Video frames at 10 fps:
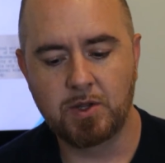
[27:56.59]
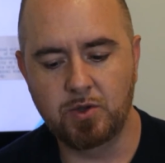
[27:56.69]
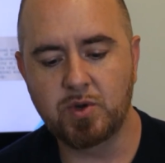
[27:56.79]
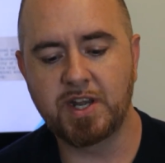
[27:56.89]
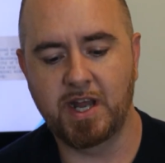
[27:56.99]

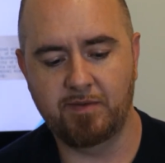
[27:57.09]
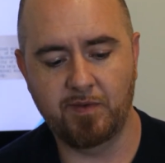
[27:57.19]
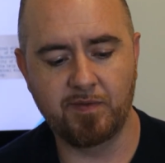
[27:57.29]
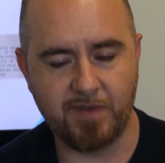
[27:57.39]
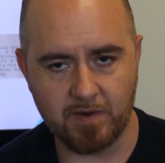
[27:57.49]
You can have
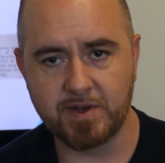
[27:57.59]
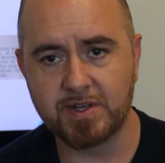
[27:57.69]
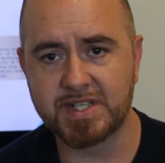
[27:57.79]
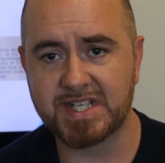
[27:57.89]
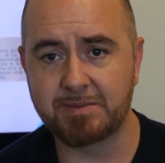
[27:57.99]
a very
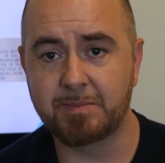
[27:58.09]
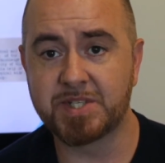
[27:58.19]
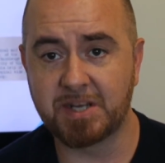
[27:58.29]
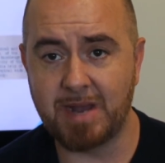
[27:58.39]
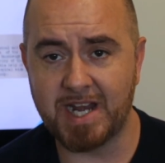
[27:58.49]
good
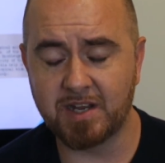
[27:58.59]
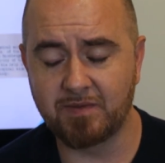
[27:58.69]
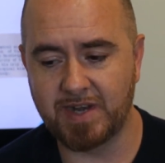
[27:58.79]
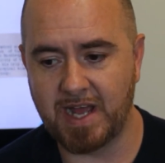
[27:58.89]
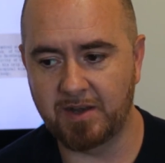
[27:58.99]
schematic
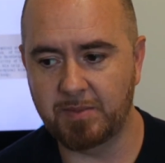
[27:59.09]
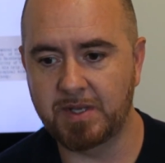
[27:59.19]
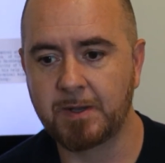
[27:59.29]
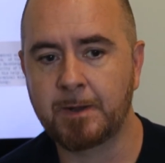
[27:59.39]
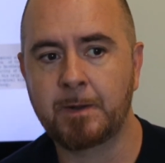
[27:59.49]
of anatomy,